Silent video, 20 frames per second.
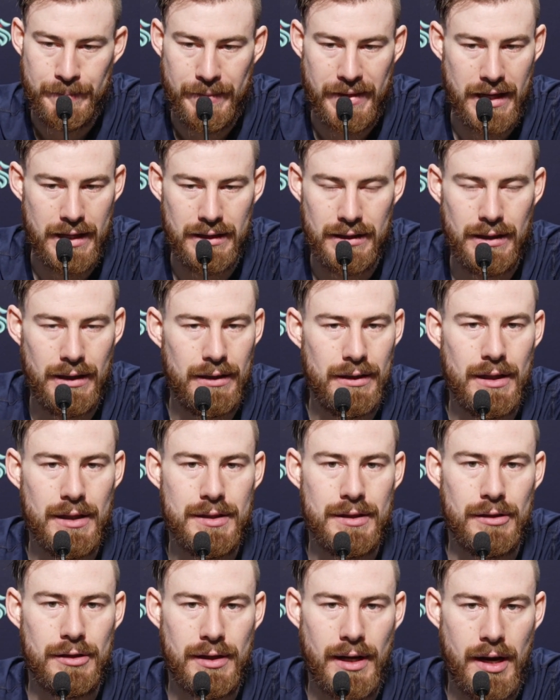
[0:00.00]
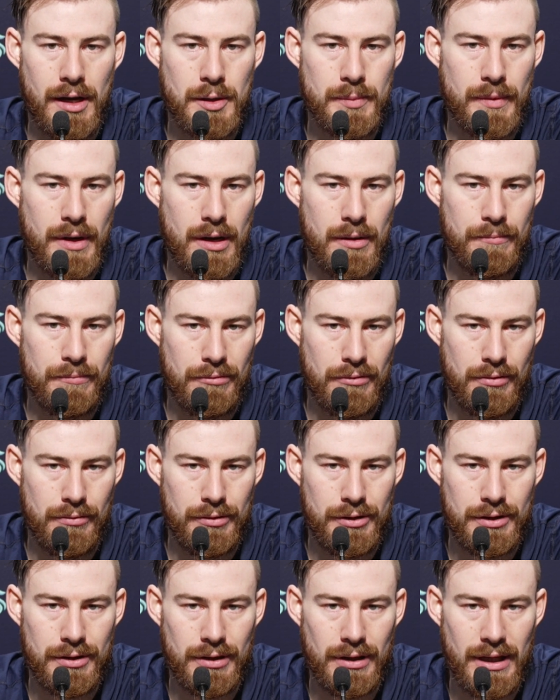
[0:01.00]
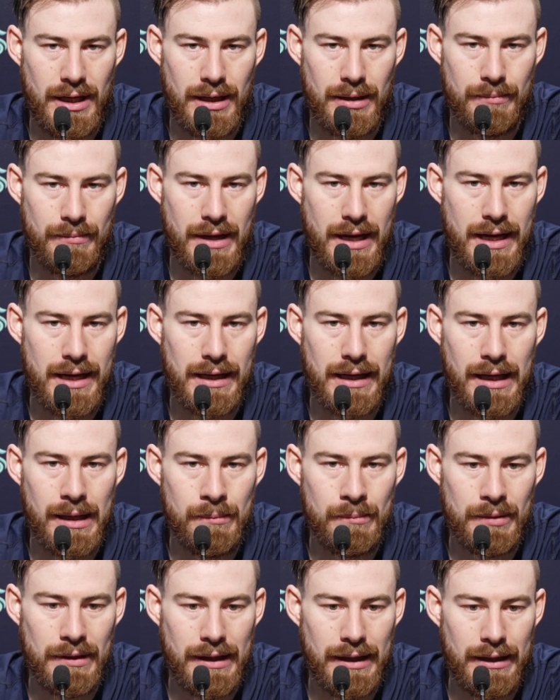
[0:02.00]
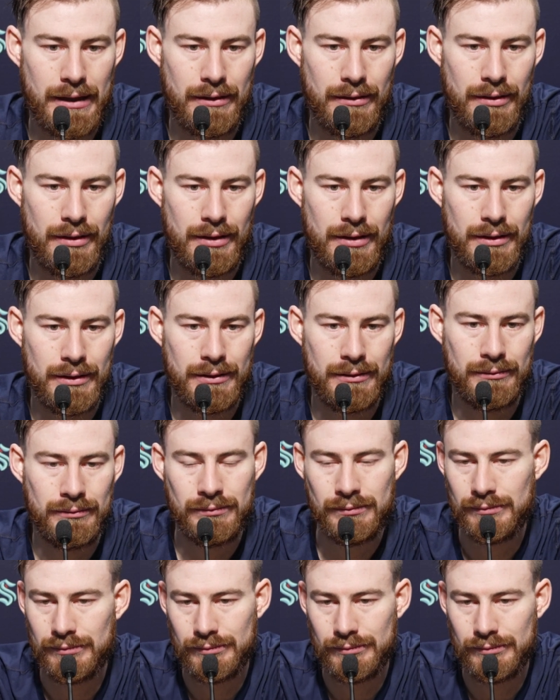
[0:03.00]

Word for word: it it doesn't change my approach or like my game plan on